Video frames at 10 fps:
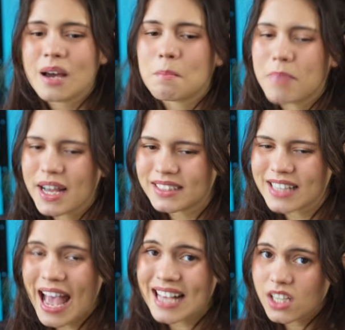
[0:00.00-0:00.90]
But
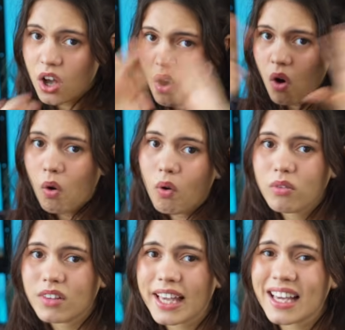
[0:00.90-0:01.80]
as a whole,
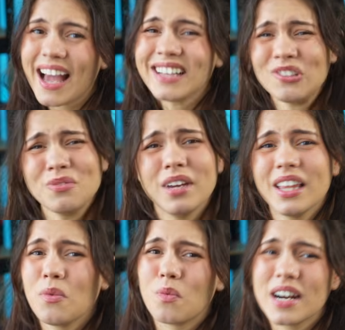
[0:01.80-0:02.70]
I don't
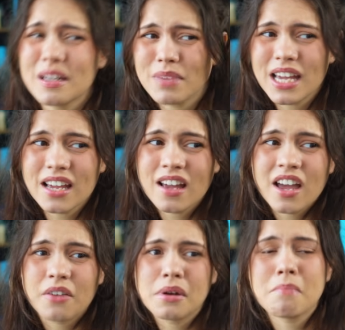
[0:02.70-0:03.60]
really want to be
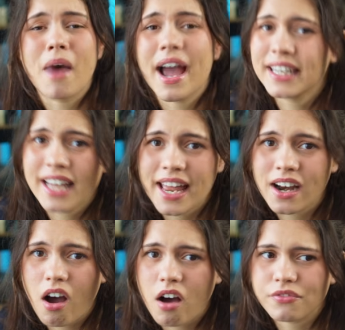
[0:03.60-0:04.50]
reminded
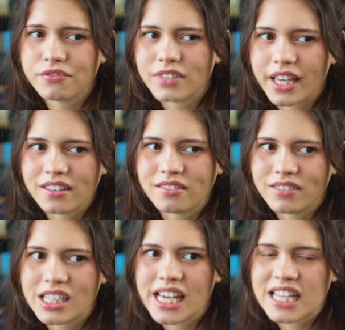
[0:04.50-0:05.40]
of
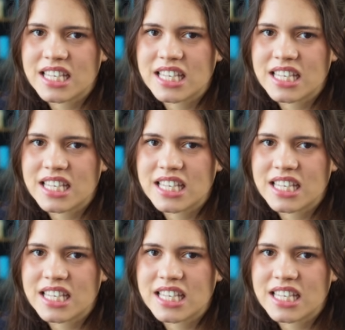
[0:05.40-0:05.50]
kids